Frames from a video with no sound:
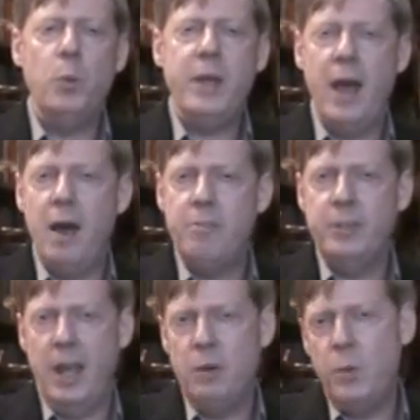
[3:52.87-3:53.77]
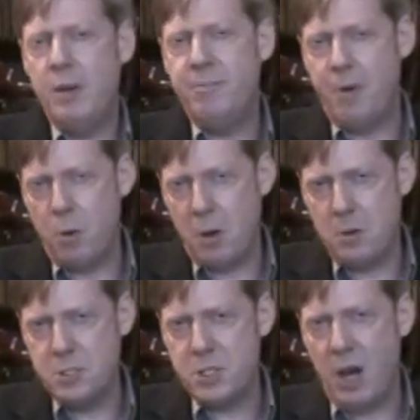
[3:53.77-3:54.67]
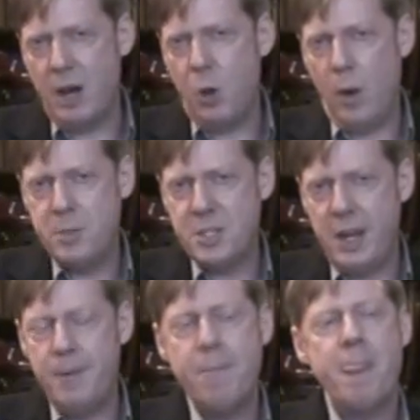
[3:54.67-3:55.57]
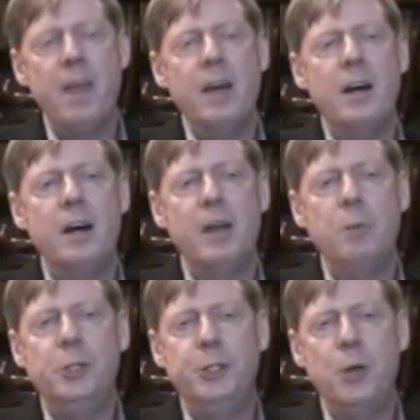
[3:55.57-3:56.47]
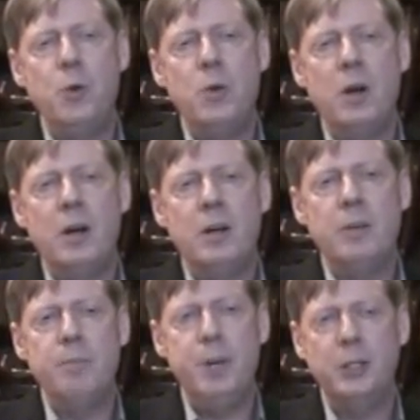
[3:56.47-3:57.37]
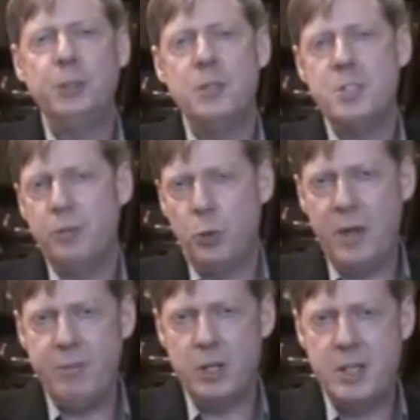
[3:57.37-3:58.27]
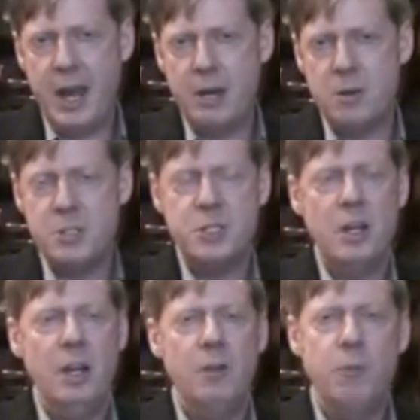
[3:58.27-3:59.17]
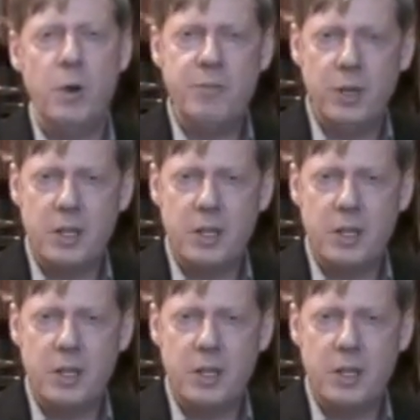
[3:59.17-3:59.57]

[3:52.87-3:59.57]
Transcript: we have photos on our website that would show pictures of 20-foot containers, 40-foot